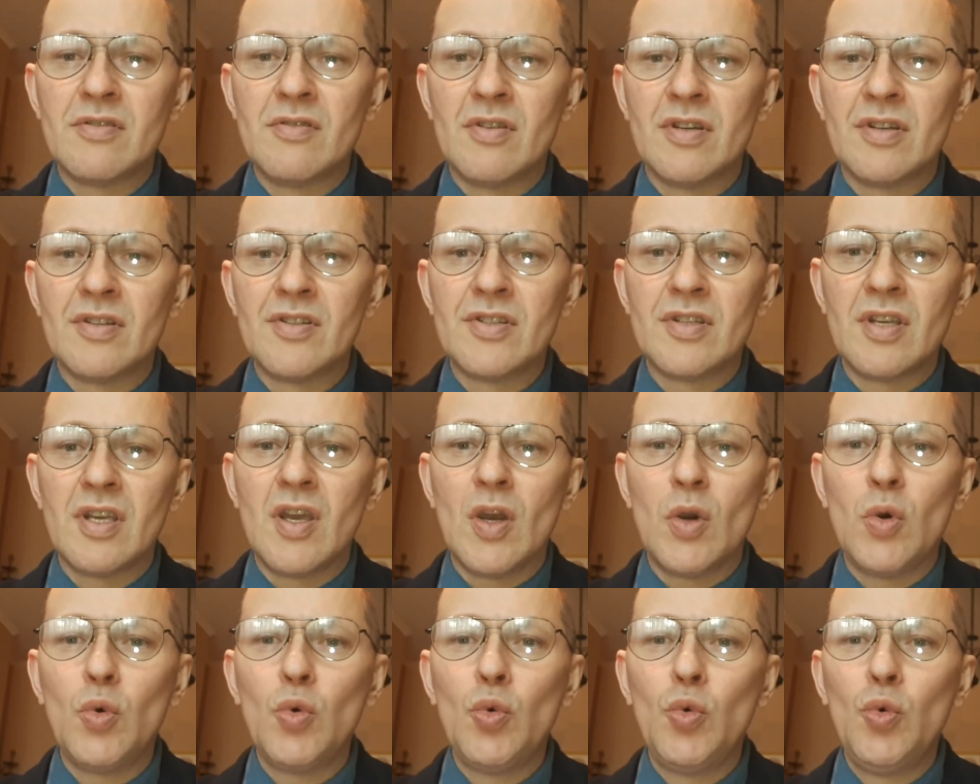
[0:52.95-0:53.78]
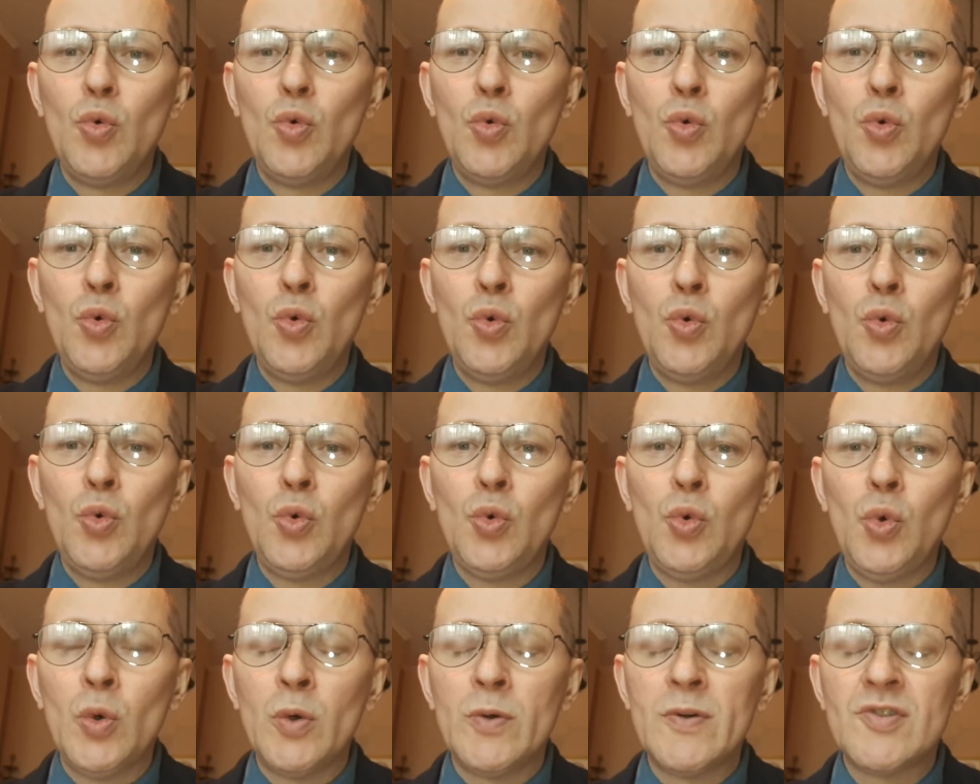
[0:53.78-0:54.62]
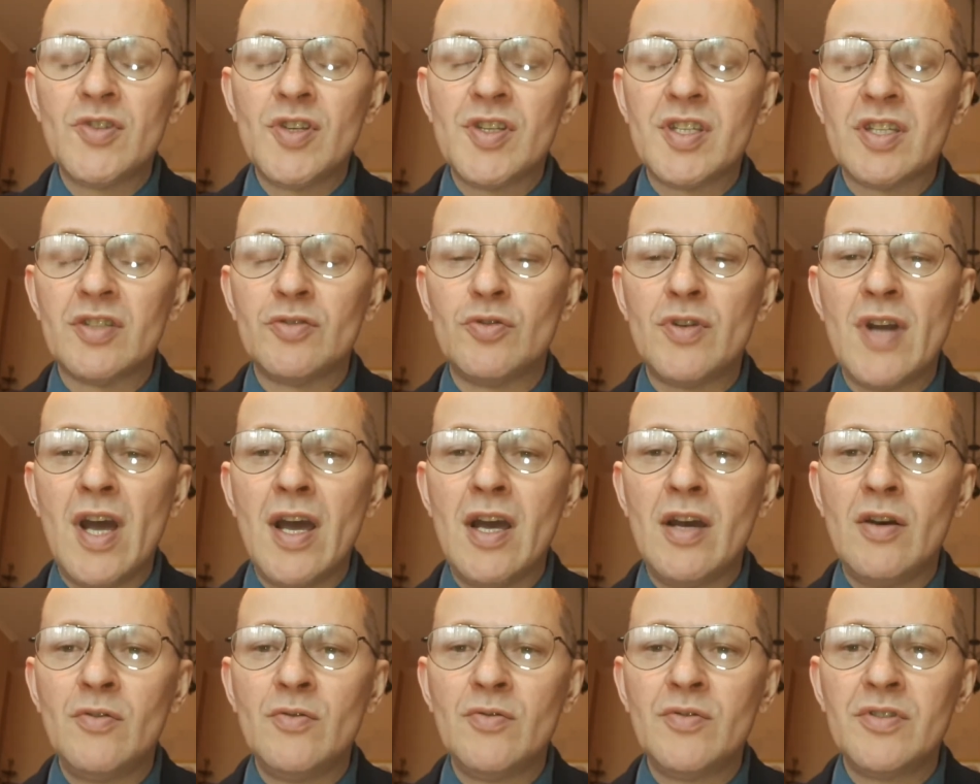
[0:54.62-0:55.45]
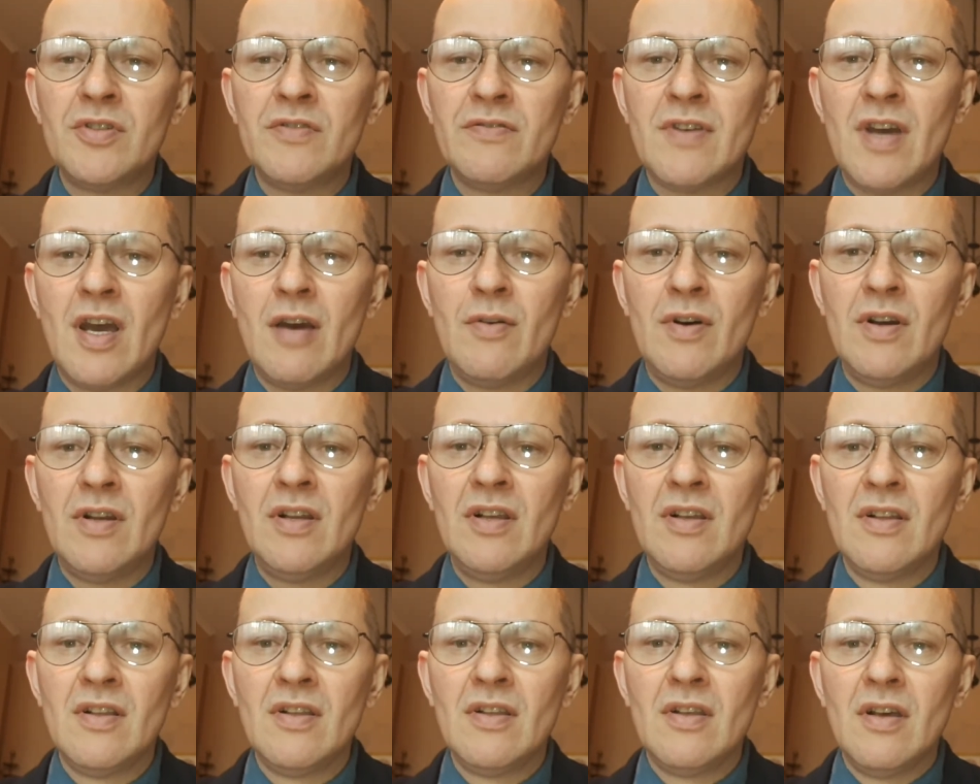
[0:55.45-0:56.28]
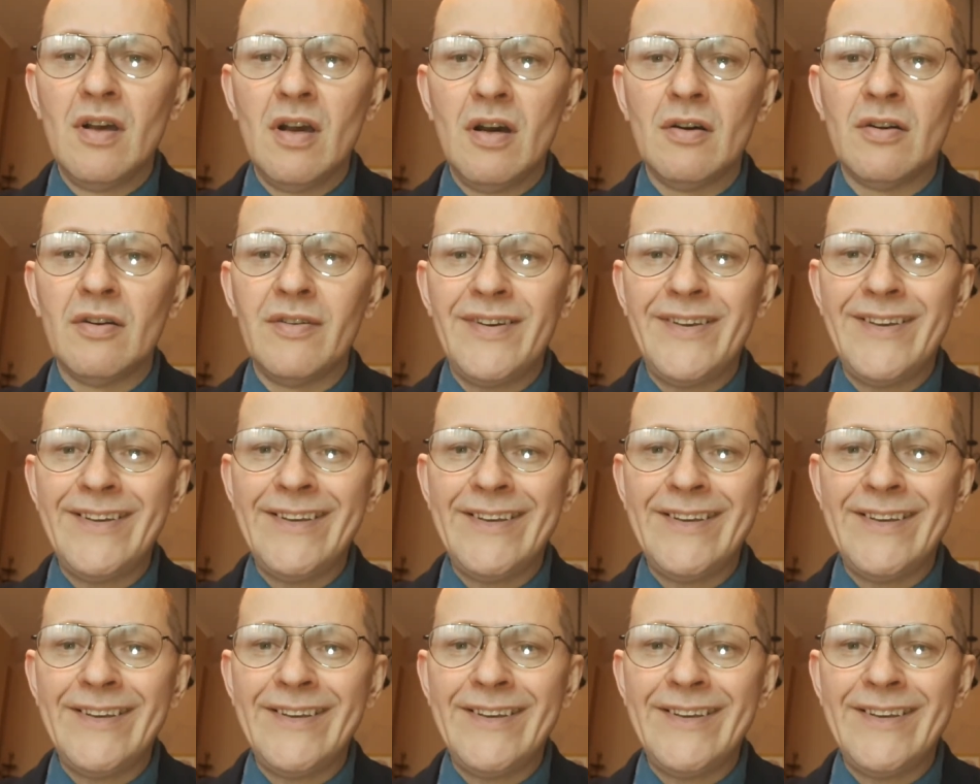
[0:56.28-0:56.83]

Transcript: You can say oo, which is a round vowel, or